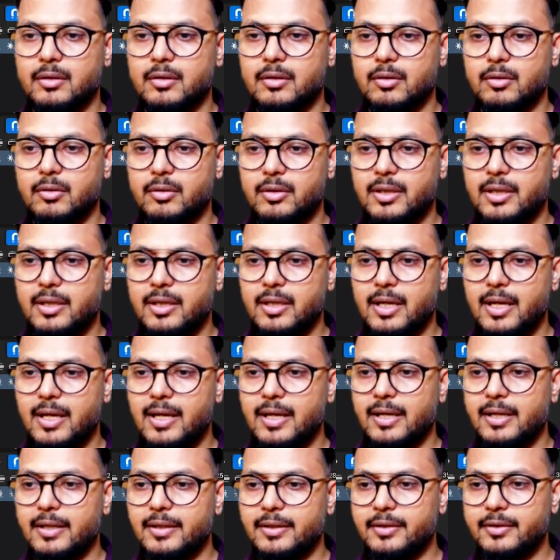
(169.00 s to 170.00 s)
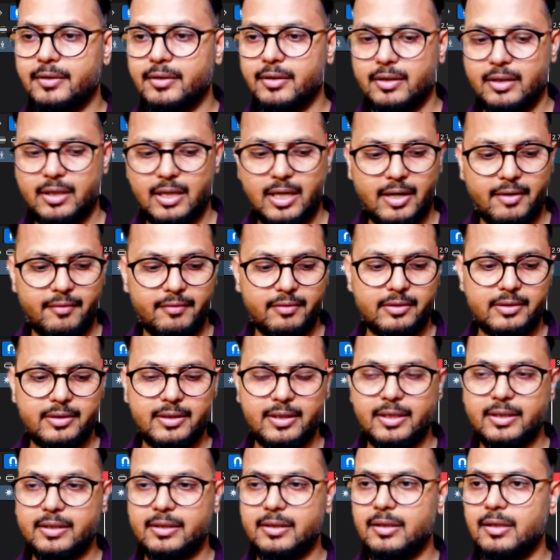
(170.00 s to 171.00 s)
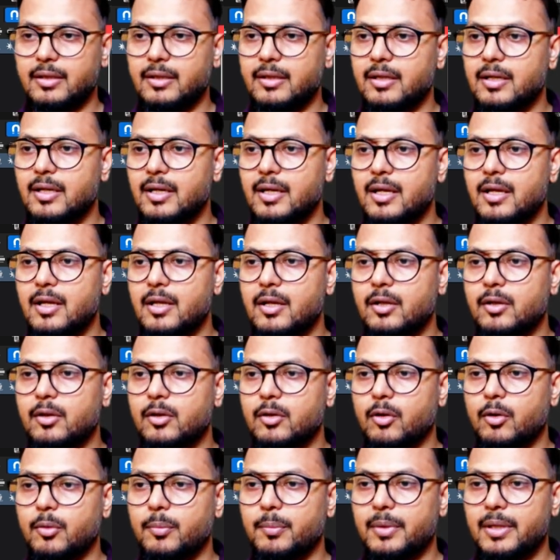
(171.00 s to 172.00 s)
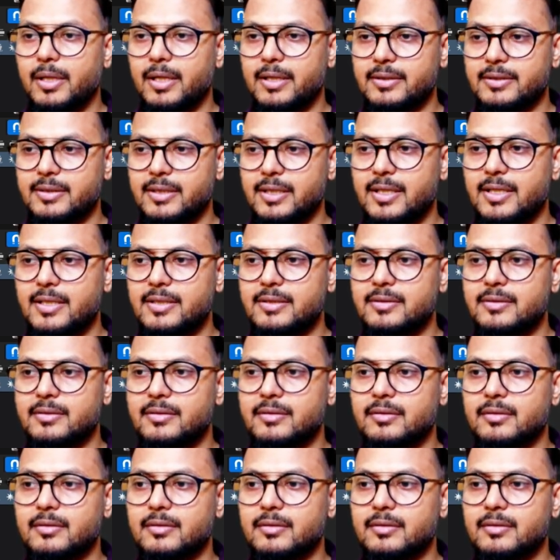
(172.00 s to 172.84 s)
Okay, and here I will take the normalized age.